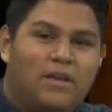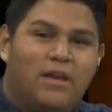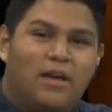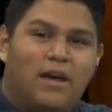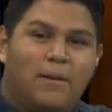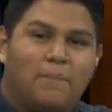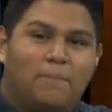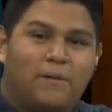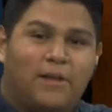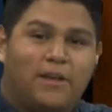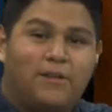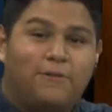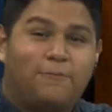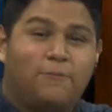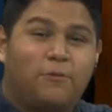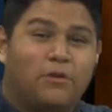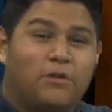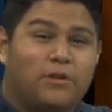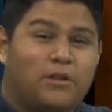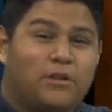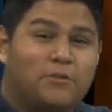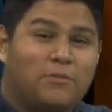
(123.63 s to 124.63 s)
a place for
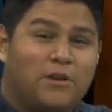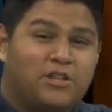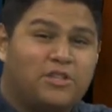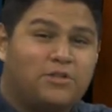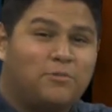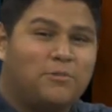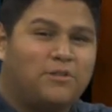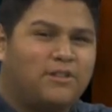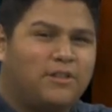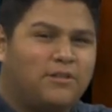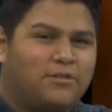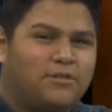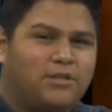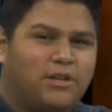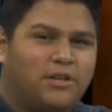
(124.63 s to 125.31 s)
expression without